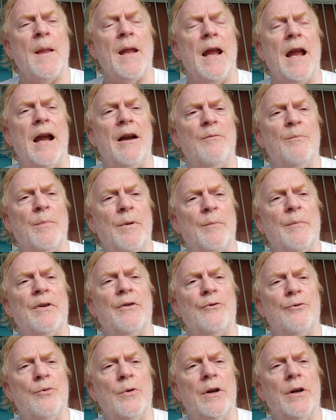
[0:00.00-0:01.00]
have been
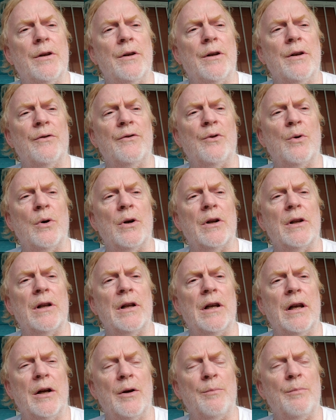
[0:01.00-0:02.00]
mistreated historically
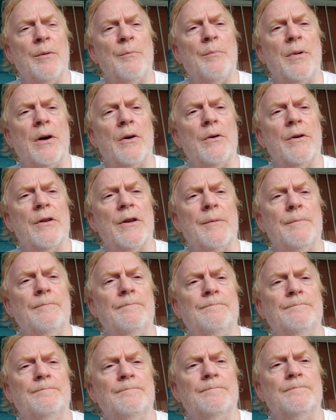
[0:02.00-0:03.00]
and help empower them.
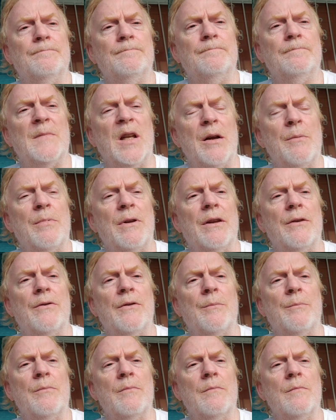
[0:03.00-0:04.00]
Help get
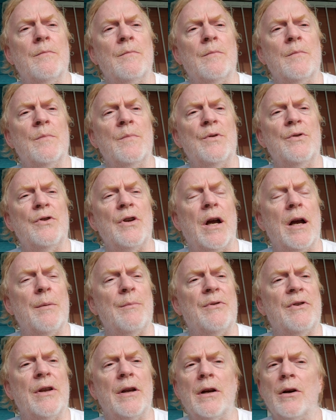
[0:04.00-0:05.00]
some
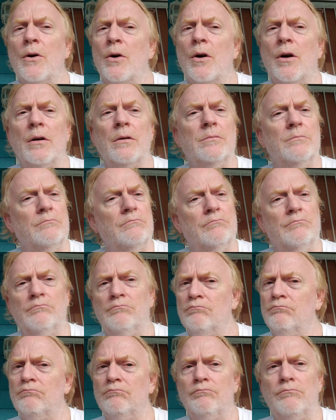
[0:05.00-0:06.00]
jobs there or
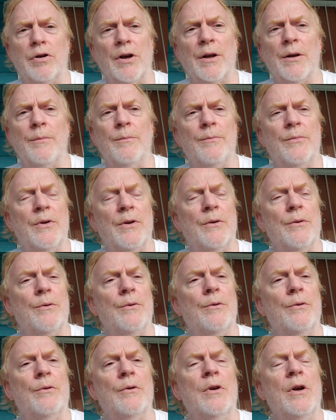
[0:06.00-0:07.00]
bring them
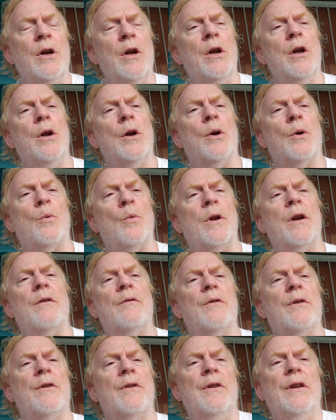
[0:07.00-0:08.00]
to
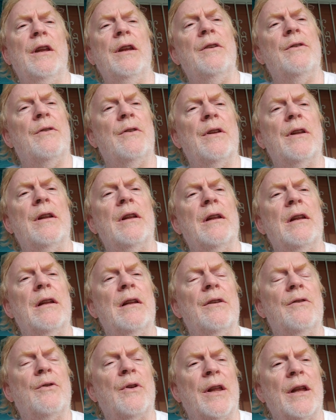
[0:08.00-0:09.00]
whatever it needs
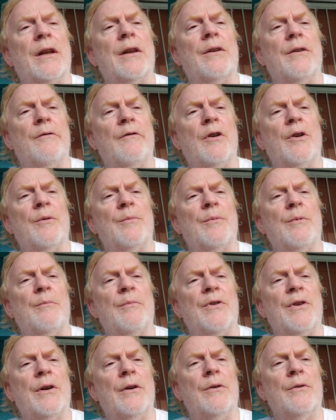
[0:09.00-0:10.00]
so they can develop
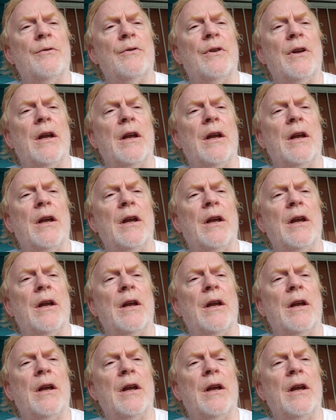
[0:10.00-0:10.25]
themselves